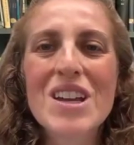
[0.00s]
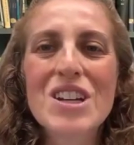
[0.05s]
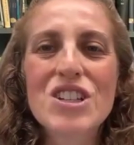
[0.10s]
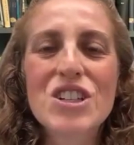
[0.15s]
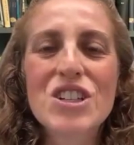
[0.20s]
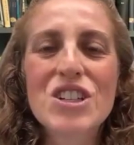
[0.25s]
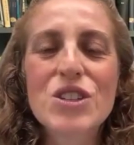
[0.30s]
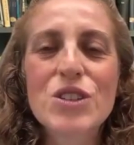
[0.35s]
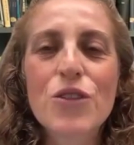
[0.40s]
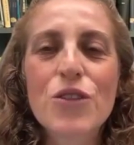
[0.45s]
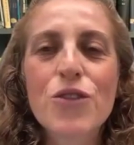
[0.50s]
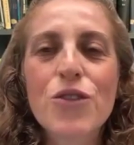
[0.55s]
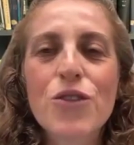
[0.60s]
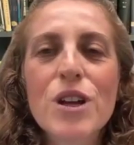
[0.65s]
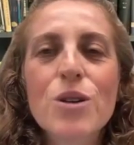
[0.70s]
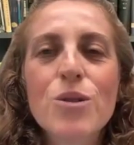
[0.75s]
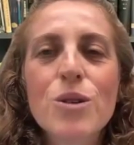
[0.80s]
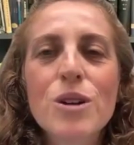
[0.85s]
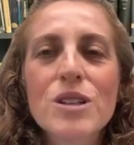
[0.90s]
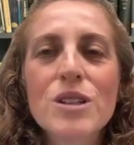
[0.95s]
She is a
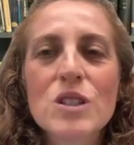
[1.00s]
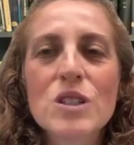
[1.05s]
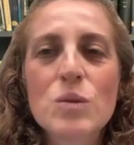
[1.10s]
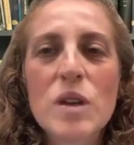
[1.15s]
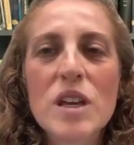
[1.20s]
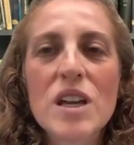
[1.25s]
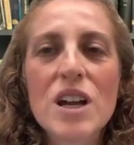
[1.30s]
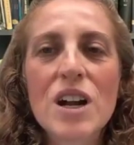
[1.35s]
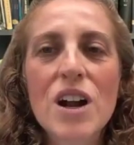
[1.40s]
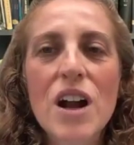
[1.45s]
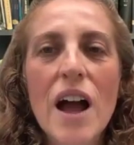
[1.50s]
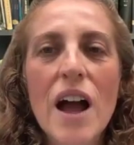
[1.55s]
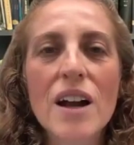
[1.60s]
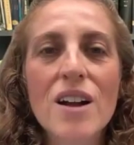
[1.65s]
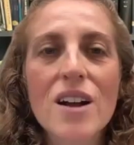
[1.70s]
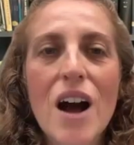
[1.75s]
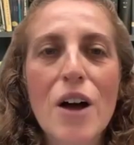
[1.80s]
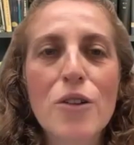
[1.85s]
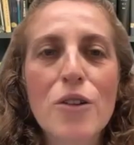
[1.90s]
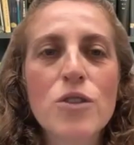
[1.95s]
frequent speaker
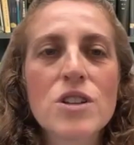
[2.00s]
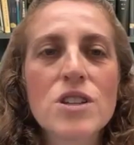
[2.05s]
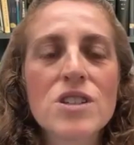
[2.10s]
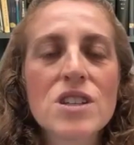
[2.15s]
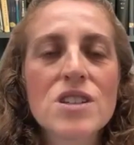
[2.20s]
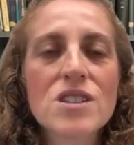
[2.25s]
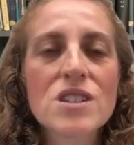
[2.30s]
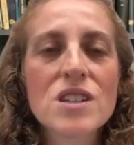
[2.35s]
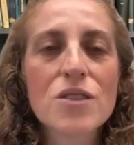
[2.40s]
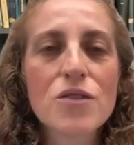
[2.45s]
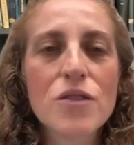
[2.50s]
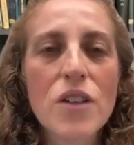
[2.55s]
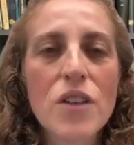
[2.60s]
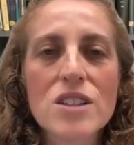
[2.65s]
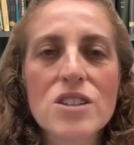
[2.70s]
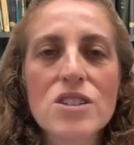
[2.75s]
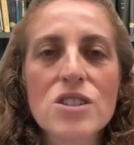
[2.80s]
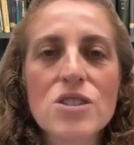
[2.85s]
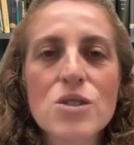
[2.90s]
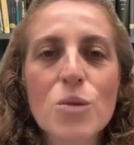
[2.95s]
at conferences and
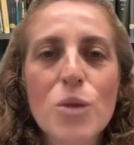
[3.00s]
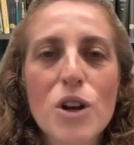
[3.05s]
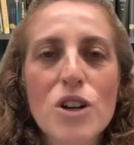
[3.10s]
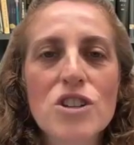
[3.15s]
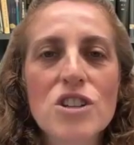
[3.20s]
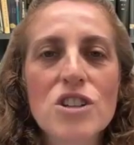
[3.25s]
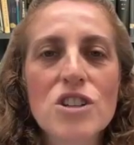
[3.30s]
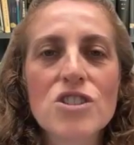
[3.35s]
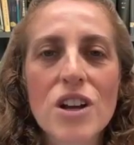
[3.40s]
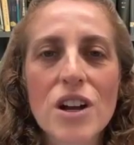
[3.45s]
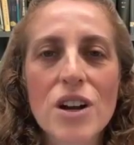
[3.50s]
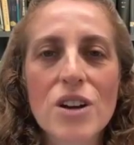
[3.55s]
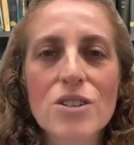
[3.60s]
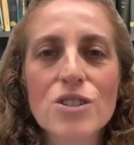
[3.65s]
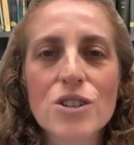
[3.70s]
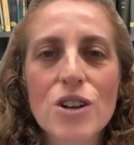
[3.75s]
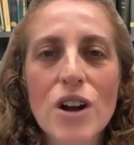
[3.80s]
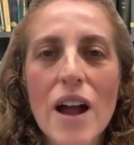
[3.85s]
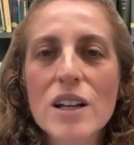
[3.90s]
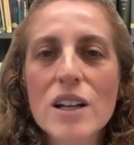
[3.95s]
events where she
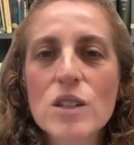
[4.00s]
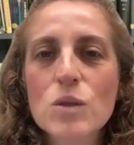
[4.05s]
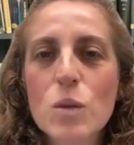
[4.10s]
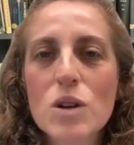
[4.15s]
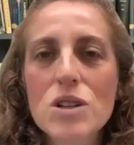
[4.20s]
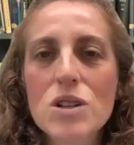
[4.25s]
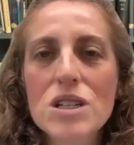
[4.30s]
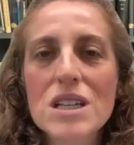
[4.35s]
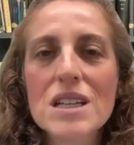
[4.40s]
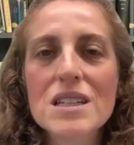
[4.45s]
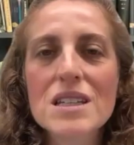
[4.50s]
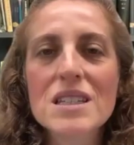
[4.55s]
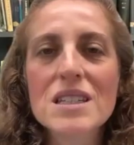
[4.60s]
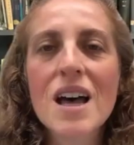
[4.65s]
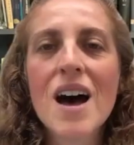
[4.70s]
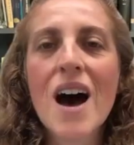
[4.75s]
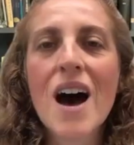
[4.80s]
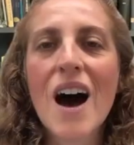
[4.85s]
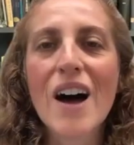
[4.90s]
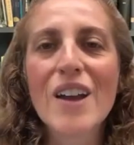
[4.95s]
shares her expertise
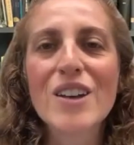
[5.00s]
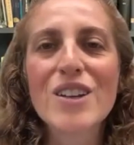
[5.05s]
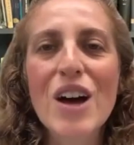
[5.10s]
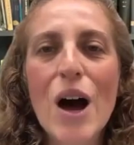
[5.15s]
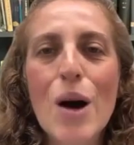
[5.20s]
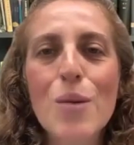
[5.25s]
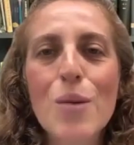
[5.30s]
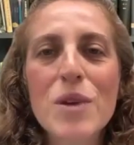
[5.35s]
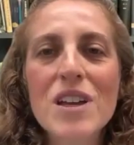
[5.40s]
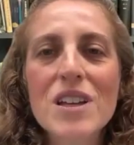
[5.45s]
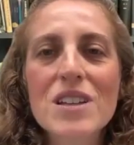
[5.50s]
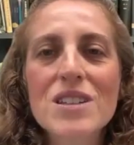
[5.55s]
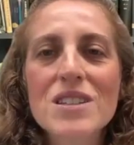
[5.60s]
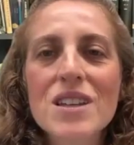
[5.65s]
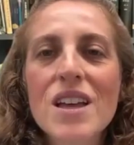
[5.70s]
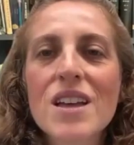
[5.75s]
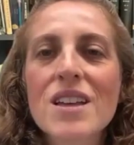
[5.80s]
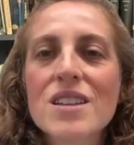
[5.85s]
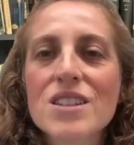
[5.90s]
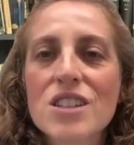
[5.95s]
on
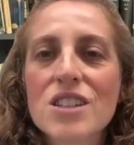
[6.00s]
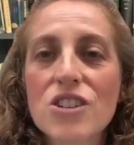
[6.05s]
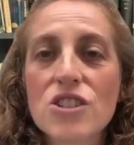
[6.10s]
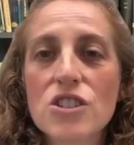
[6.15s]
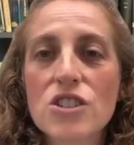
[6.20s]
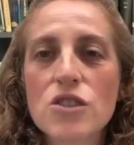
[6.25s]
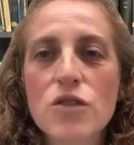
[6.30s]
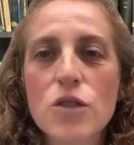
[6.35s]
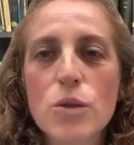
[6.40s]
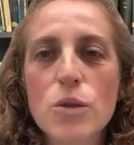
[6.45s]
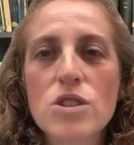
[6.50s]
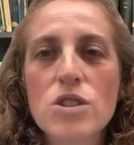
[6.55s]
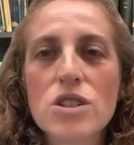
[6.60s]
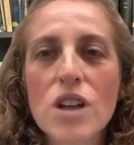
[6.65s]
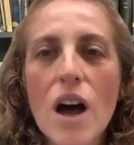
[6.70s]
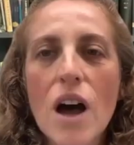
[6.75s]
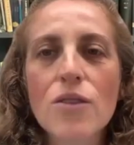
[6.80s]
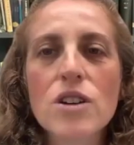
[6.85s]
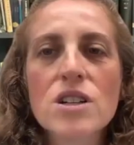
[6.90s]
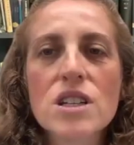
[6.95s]
topics such as food
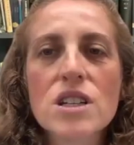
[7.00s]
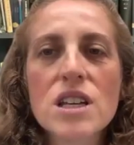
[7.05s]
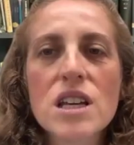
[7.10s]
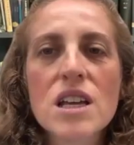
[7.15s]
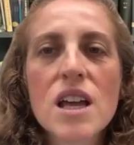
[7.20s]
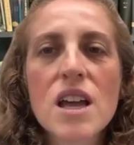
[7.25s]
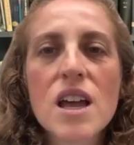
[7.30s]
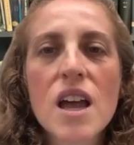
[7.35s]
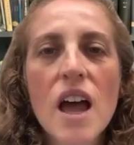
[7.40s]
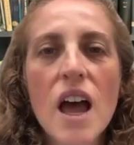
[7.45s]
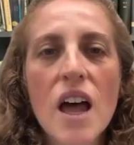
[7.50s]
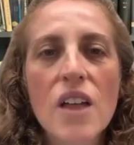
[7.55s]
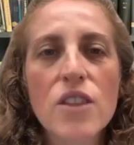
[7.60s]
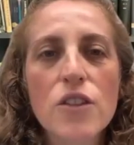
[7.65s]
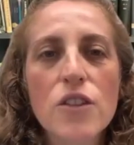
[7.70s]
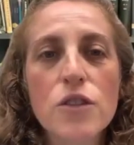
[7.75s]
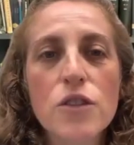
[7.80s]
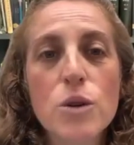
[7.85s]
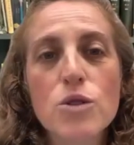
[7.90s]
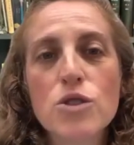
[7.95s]
sovereignty
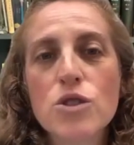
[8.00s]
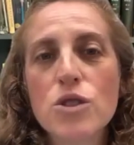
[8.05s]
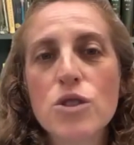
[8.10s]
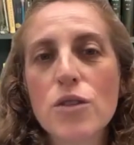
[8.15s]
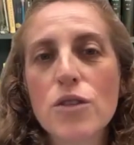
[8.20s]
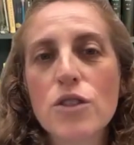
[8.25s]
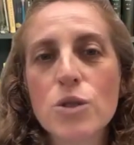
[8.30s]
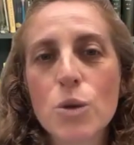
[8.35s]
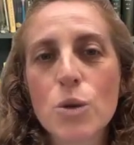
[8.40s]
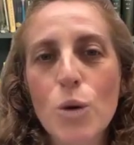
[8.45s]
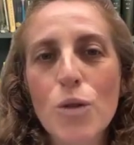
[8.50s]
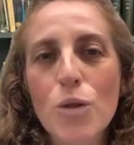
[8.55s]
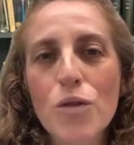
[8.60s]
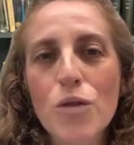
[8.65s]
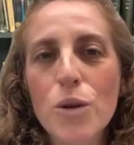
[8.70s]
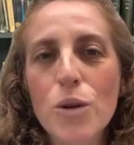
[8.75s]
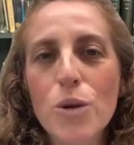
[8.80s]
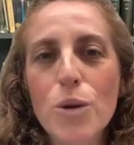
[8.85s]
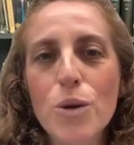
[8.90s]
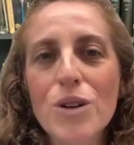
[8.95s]
and the future of school
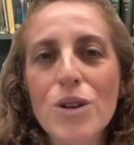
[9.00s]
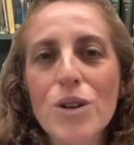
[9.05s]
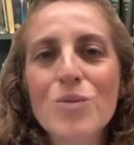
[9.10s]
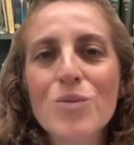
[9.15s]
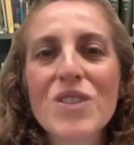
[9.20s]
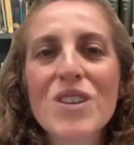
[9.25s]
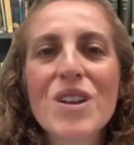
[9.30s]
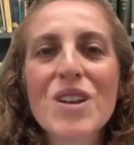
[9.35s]
food.